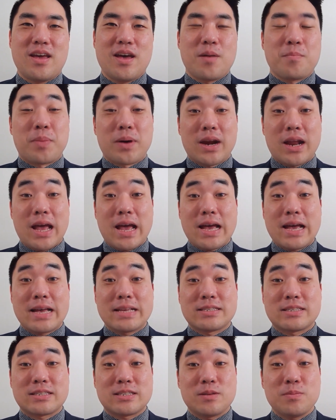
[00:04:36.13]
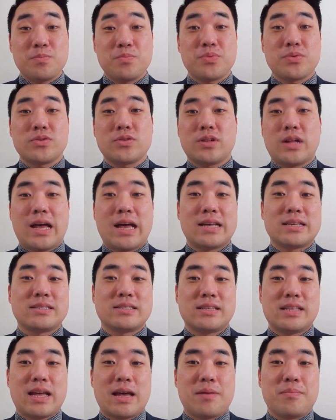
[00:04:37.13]
But as simple
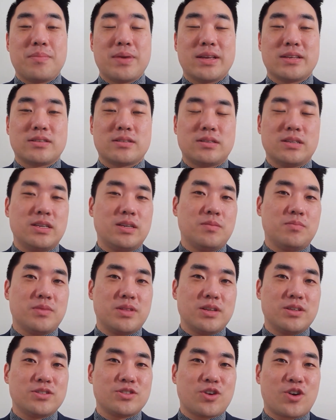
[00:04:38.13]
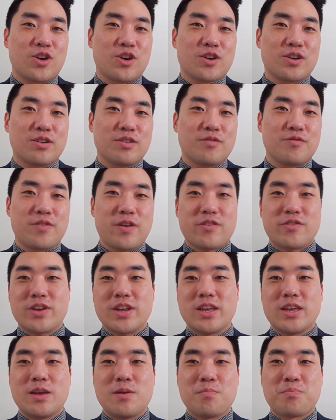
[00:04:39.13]
as that may seem, these are
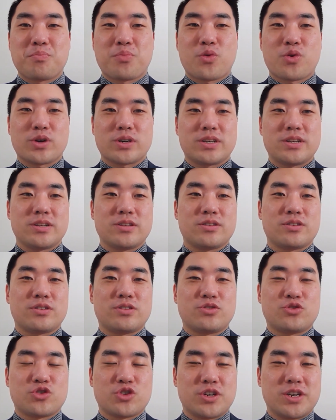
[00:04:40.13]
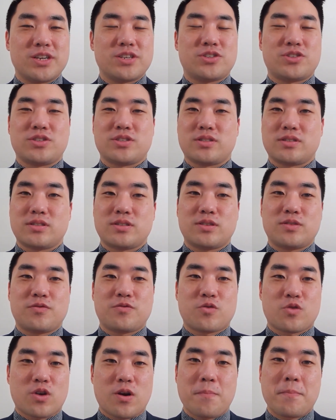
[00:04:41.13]
very important traditions
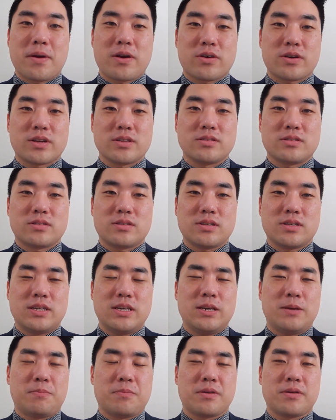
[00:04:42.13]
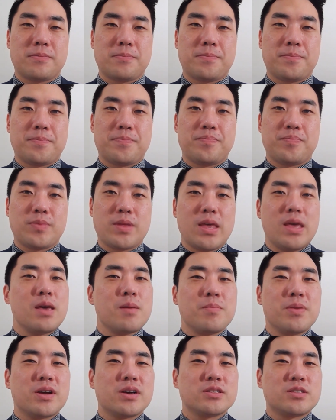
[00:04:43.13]
for Americans to keep.
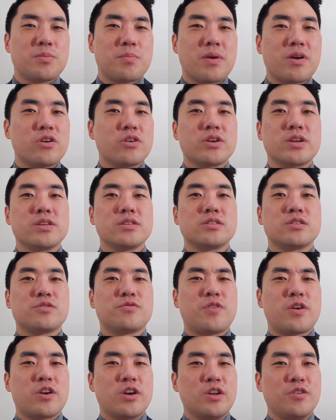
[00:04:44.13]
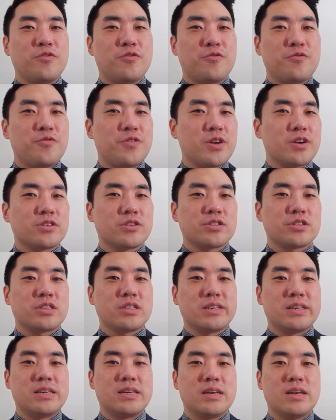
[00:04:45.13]
Because Americans very
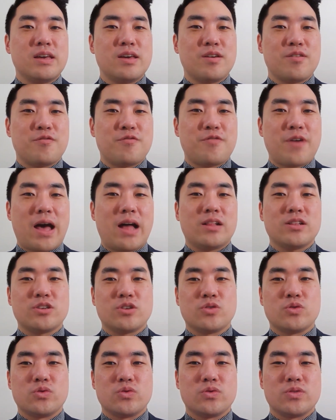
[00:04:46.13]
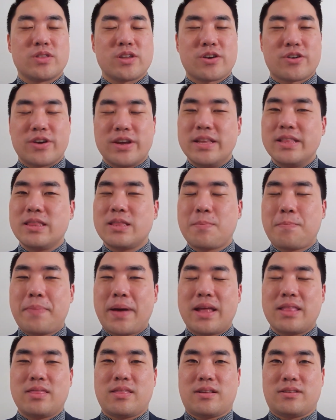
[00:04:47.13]
fiercely value their
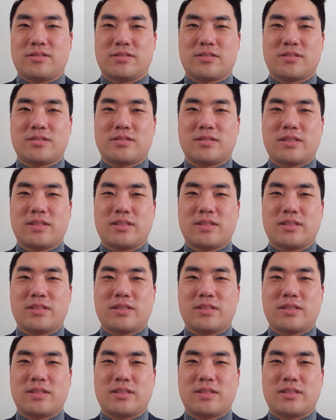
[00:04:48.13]
independence.